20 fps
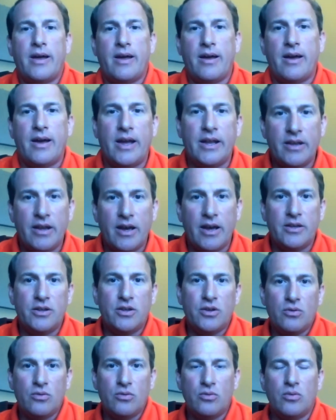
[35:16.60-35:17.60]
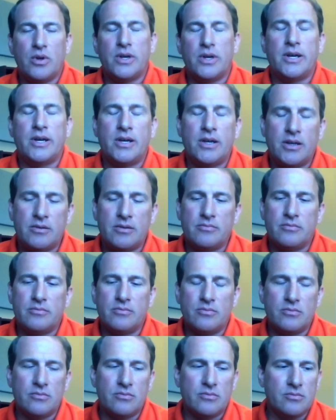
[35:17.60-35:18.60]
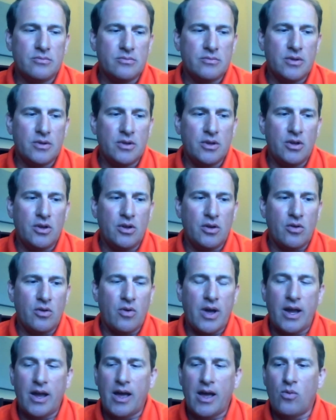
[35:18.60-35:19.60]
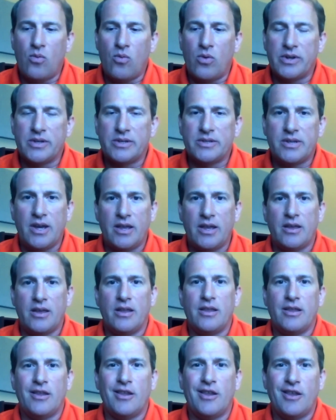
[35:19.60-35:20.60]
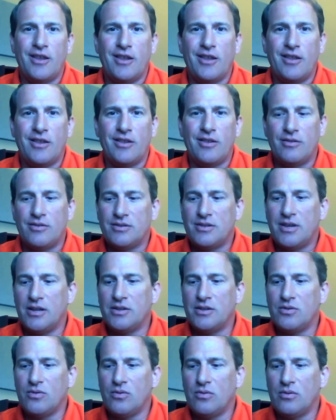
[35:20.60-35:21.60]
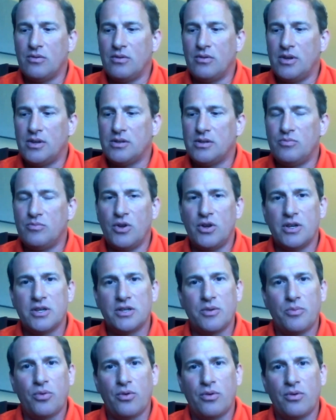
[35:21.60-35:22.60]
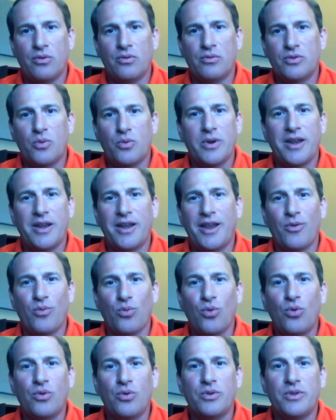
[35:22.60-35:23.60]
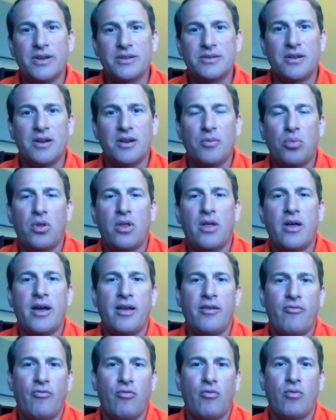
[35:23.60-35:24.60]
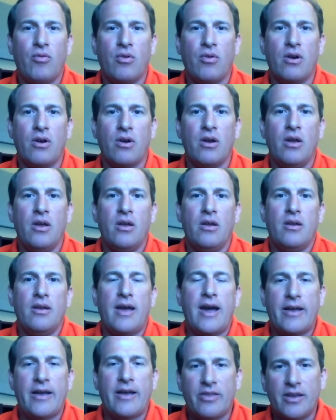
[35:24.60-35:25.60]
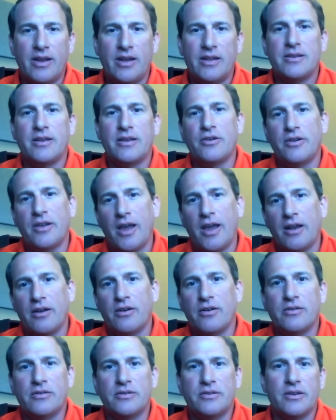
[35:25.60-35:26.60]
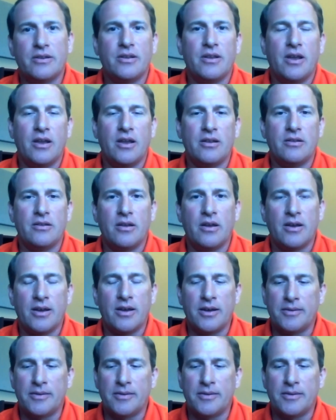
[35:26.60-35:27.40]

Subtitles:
I do, I want to say that since this municipal 20-day rule doesn't apply for athletes, entertainers, and